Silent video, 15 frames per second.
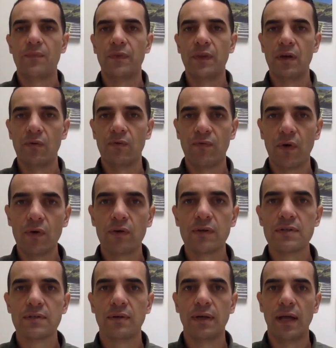They're
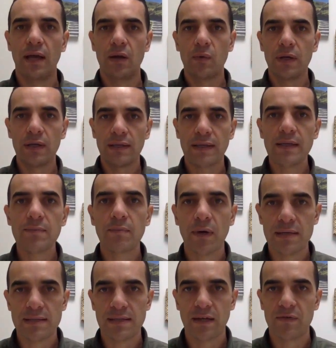focused on how do I keep
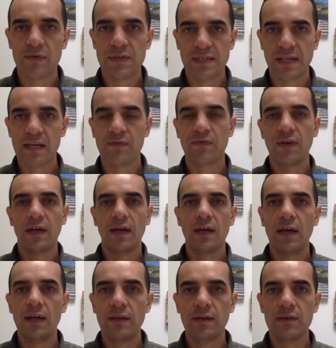myself safe
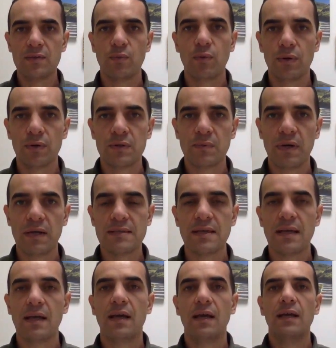in this workspace.
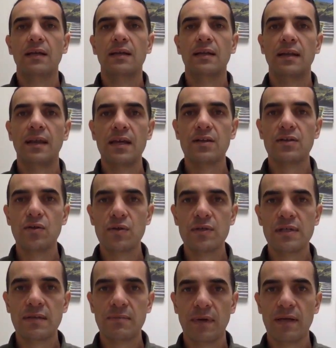That
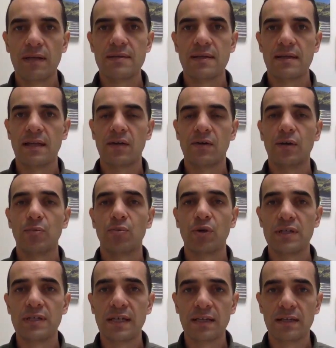usually means that they're in a
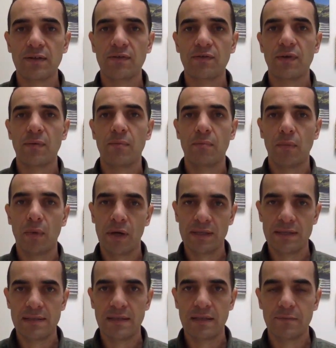protective
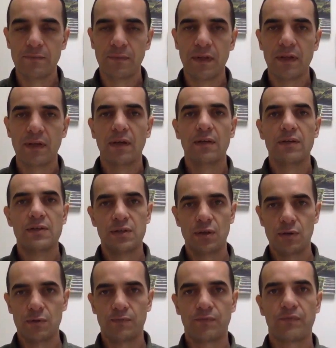mindset.
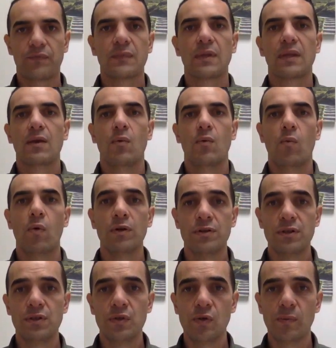So what
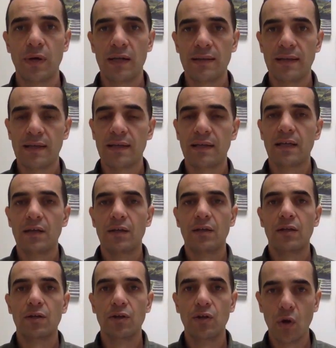to do about that?
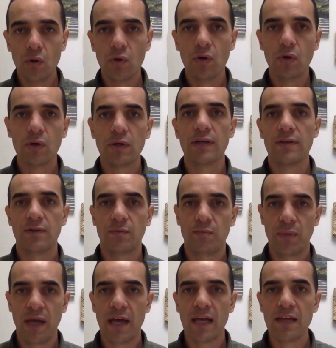Don't look at the
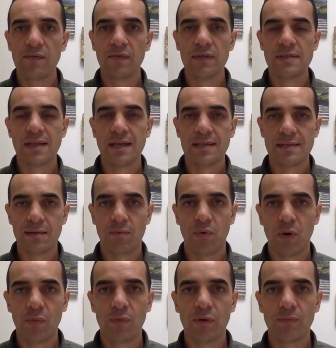behaviors as the
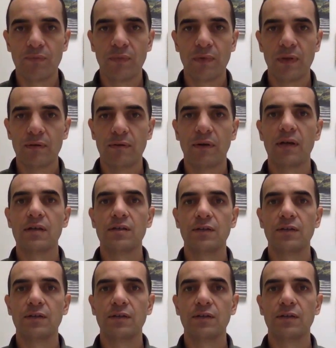problem, right?